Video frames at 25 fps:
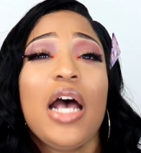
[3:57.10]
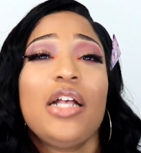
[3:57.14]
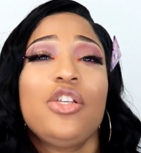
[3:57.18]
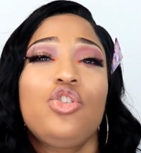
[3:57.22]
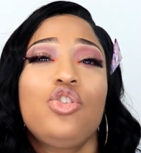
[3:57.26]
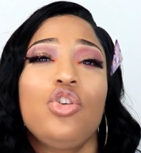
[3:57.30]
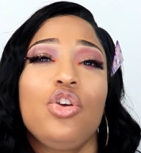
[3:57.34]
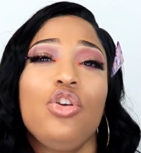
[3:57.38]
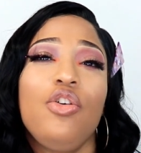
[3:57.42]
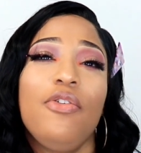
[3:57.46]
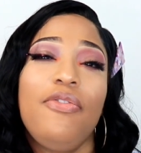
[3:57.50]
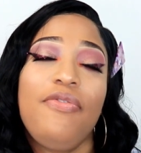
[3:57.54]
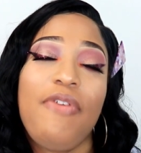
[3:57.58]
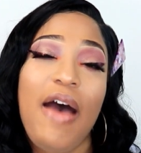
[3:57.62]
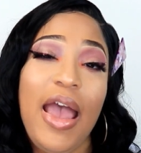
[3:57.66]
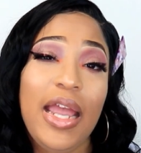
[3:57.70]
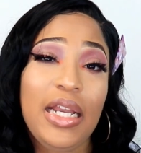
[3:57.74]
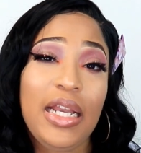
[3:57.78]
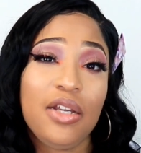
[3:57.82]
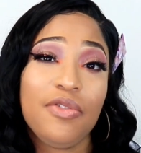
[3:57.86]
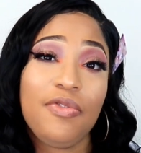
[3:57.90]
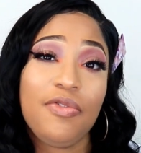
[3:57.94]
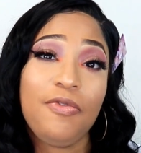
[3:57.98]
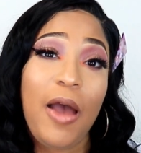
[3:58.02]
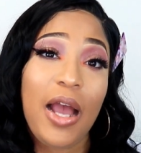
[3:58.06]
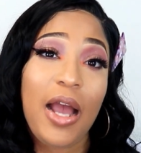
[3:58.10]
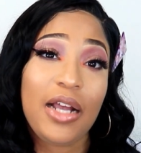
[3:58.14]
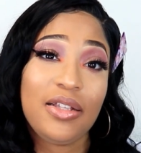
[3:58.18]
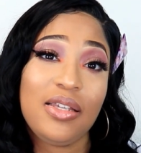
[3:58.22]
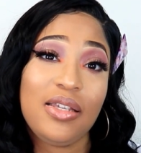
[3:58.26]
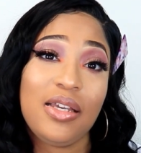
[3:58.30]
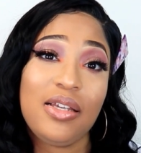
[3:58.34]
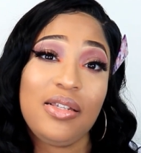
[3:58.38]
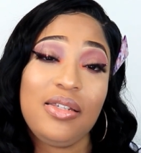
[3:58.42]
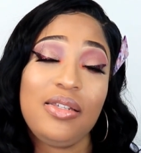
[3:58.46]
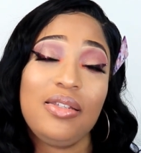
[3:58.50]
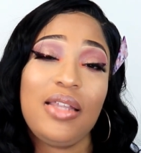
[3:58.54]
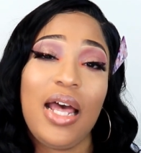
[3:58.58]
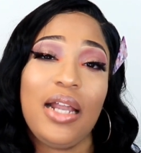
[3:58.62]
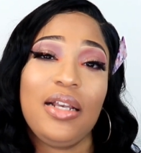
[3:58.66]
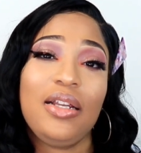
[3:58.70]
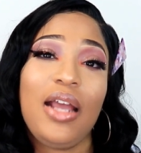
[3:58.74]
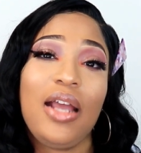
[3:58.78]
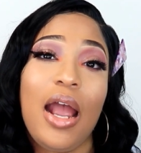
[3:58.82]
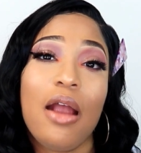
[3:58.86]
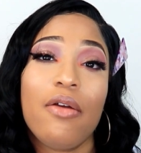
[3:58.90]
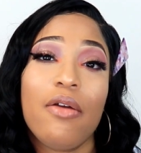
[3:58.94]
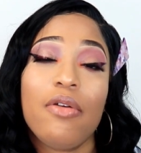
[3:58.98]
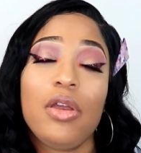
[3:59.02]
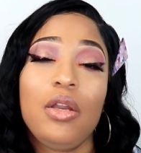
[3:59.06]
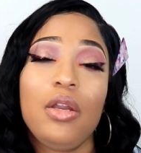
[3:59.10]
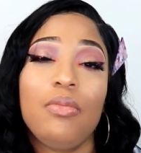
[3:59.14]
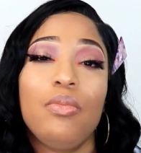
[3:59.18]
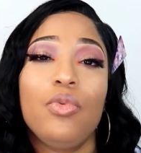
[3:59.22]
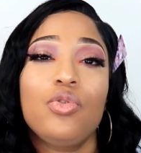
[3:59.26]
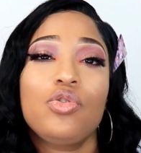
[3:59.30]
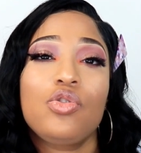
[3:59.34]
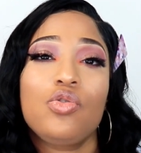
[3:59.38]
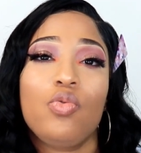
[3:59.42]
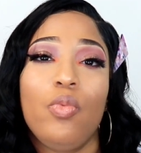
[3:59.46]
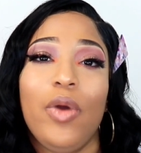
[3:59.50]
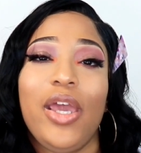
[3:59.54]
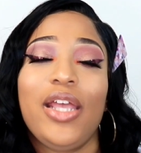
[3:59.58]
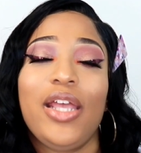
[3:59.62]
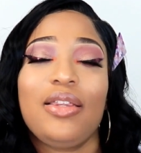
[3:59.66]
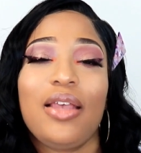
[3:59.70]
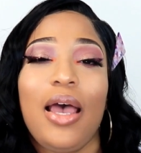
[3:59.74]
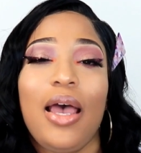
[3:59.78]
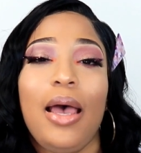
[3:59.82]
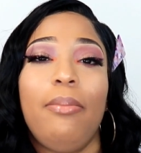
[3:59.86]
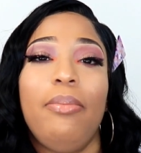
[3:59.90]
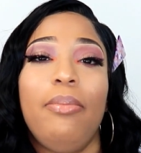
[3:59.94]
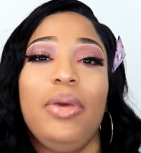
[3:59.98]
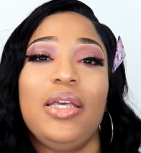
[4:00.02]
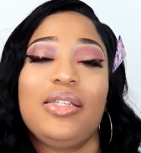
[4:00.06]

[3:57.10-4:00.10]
and so you find the factors that carry the most weight are